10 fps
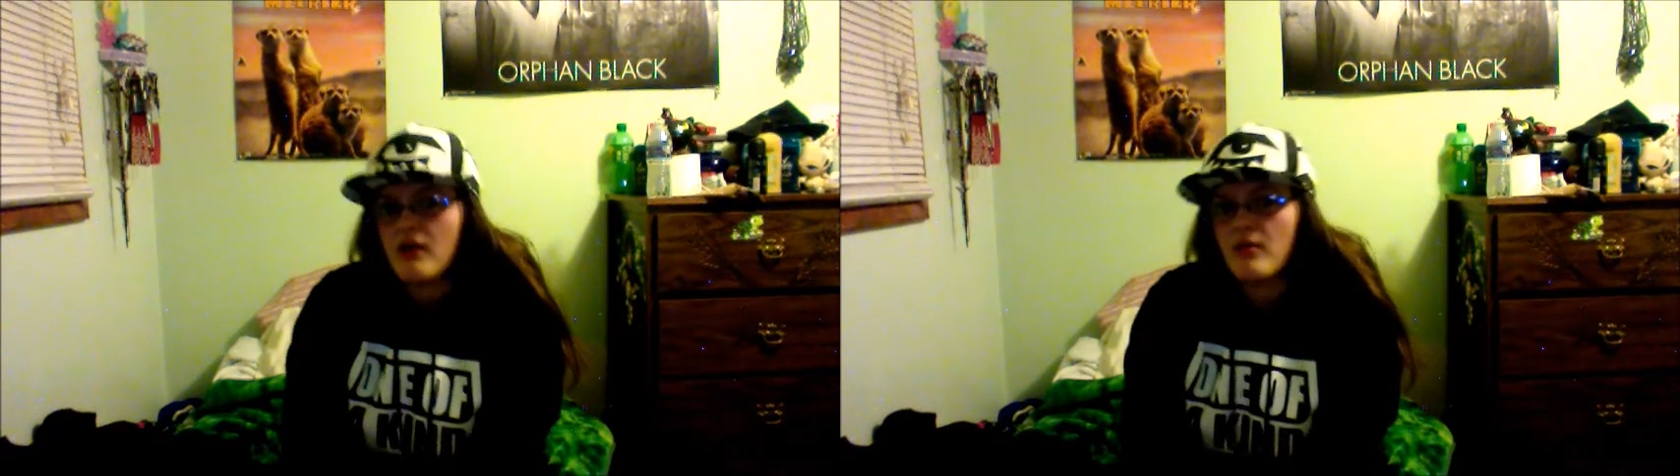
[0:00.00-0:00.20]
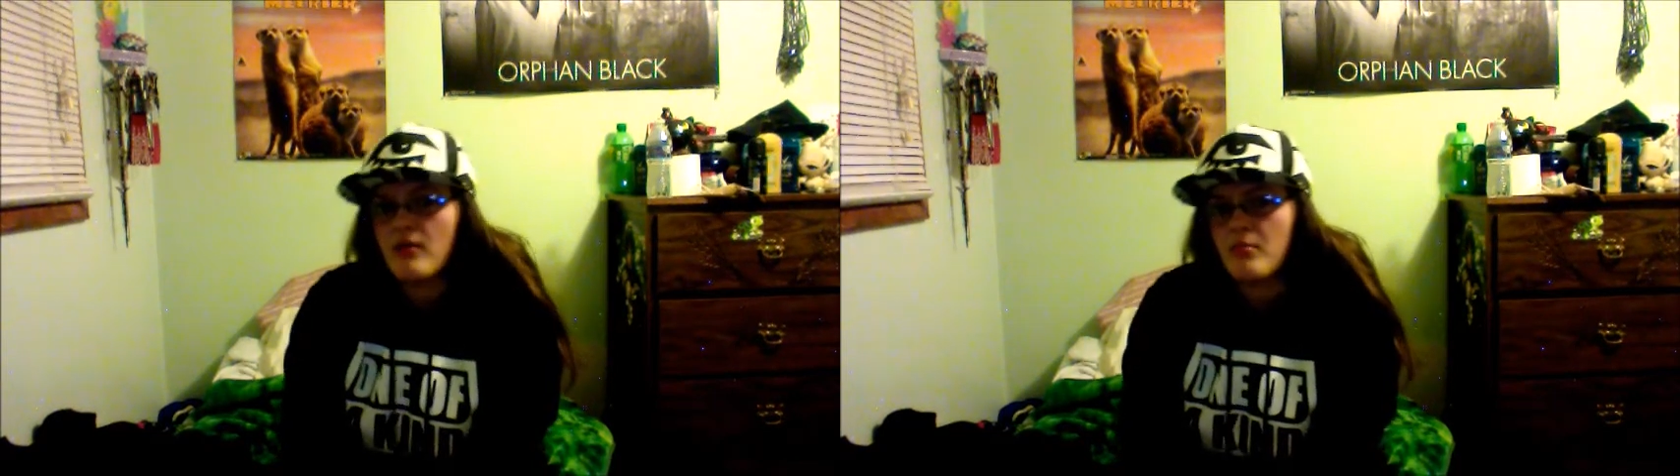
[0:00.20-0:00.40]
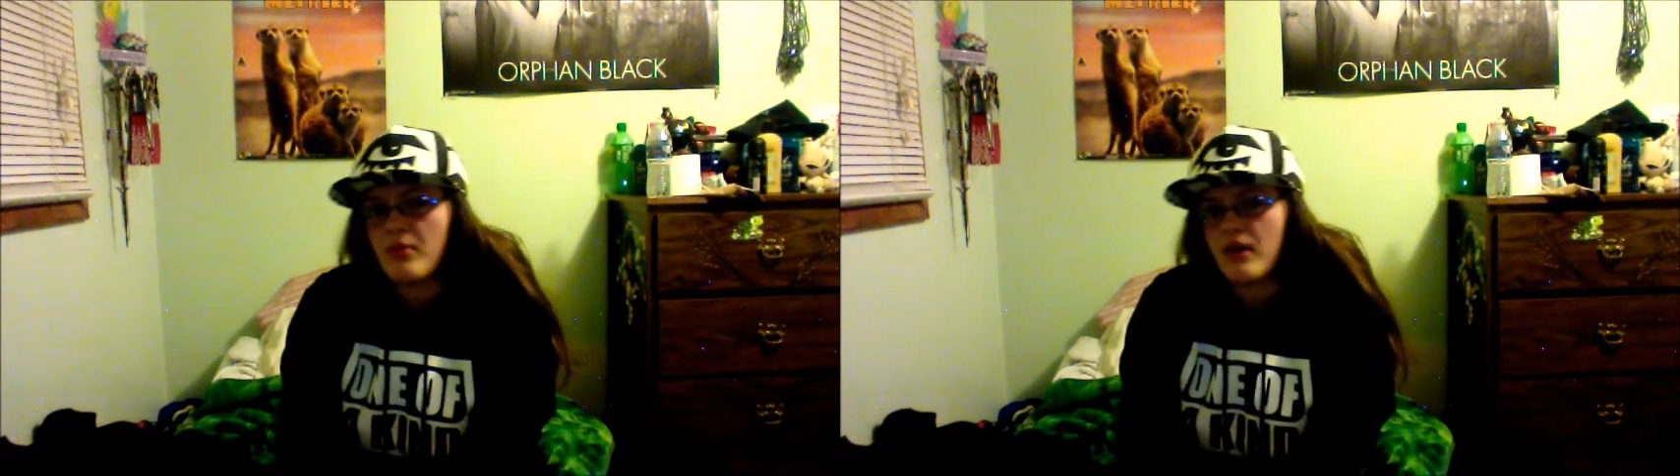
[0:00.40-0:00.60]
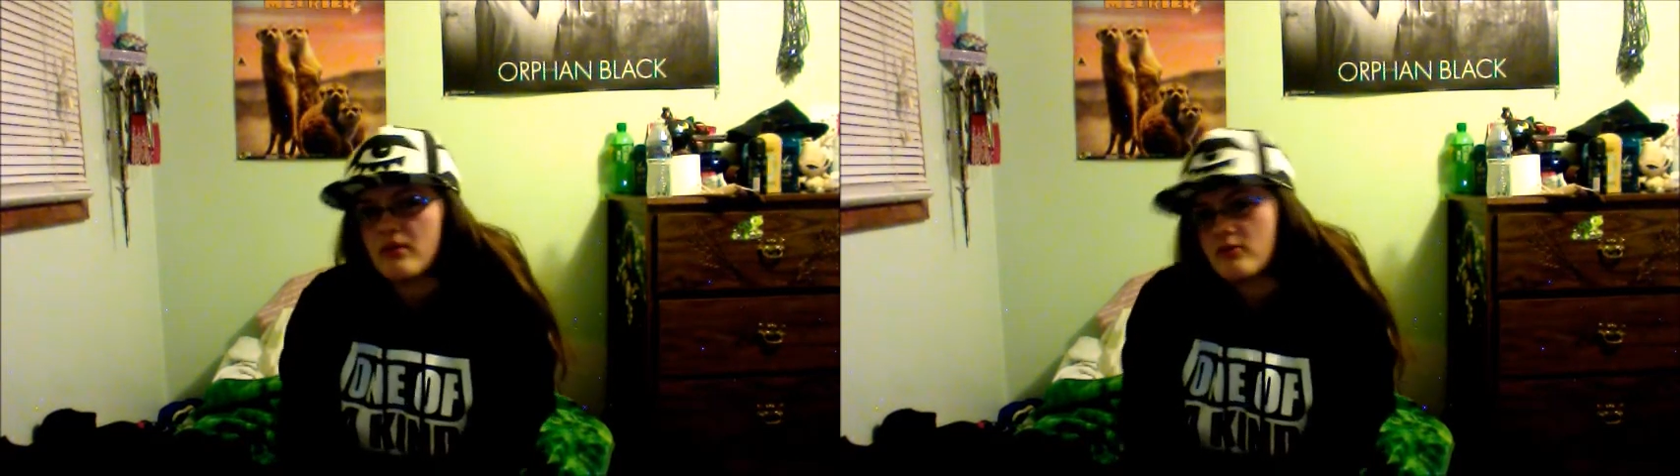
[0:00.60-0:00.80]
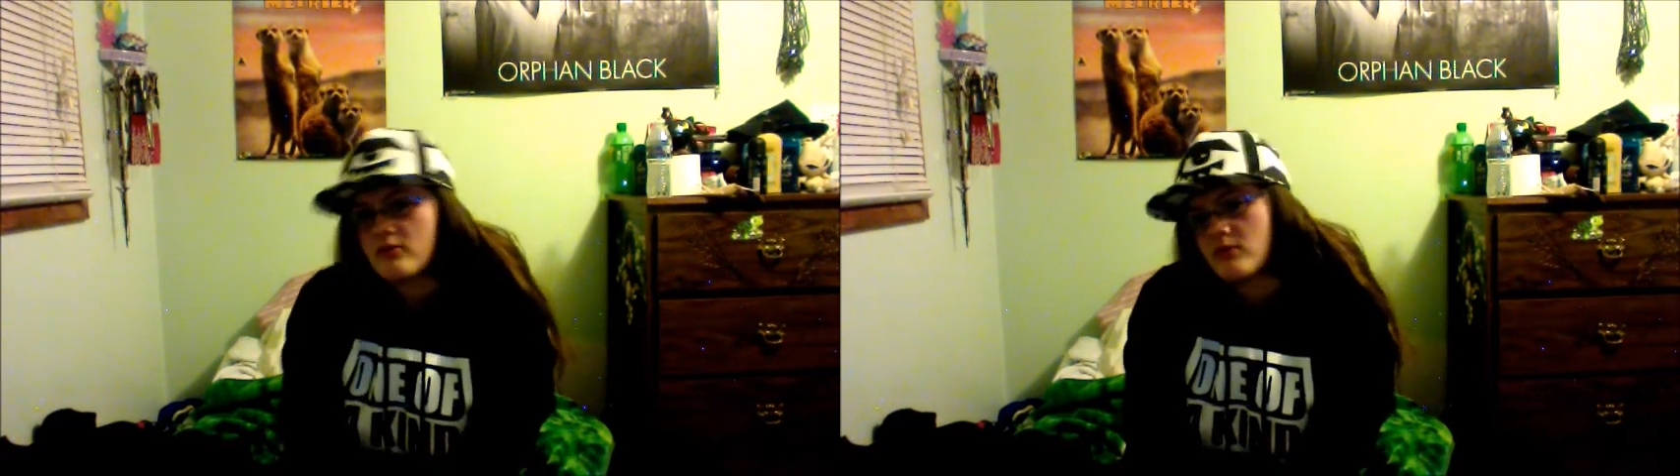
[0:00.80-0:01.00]
but
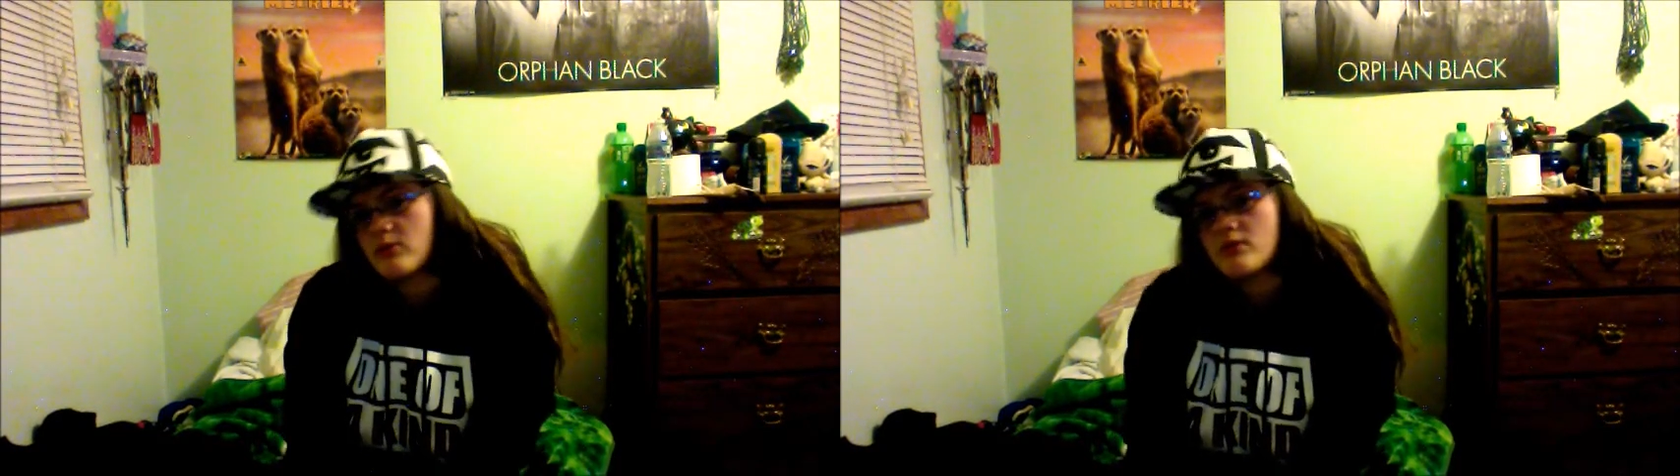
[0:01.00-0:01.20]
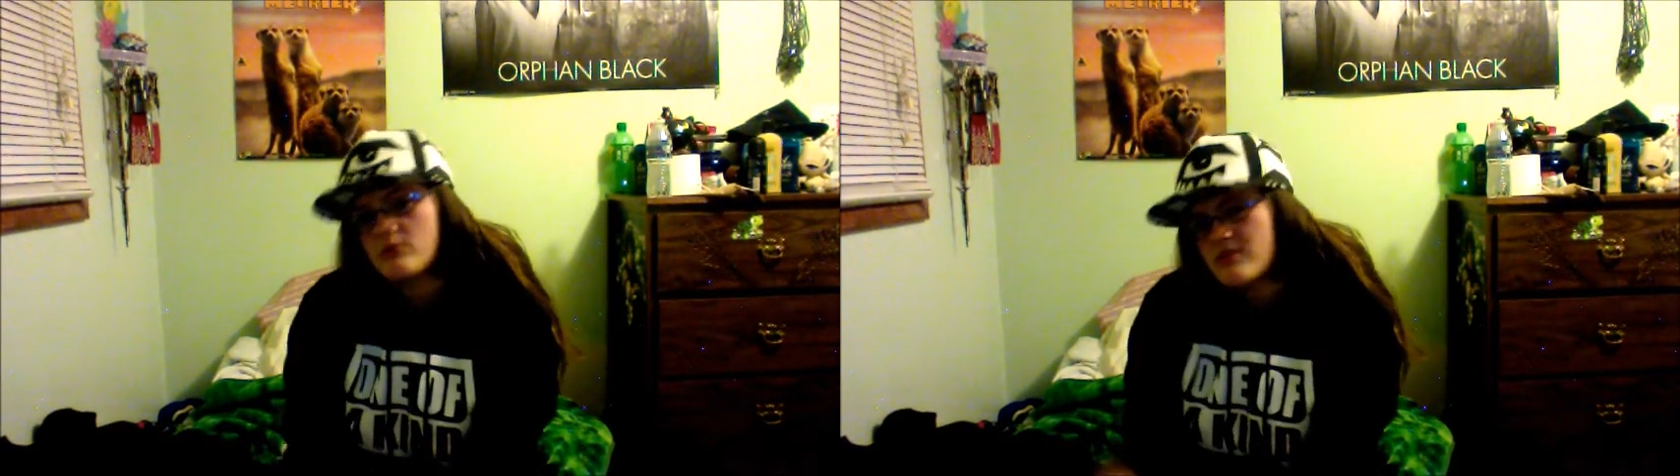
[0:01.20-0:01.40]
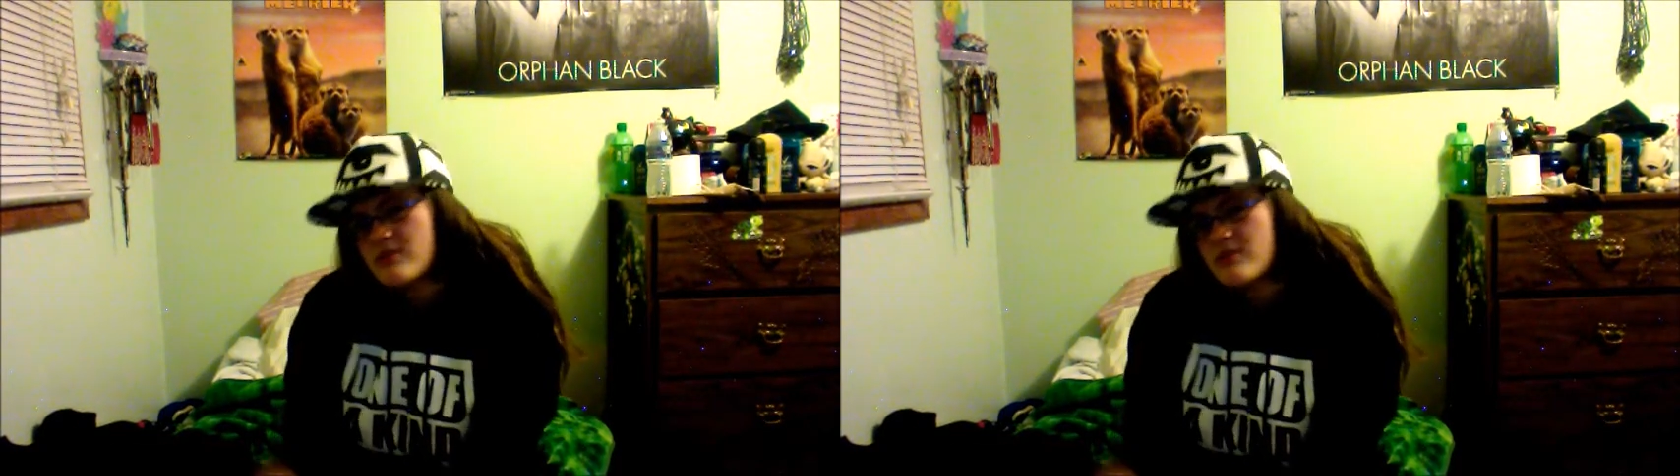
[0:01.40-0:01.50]
we'll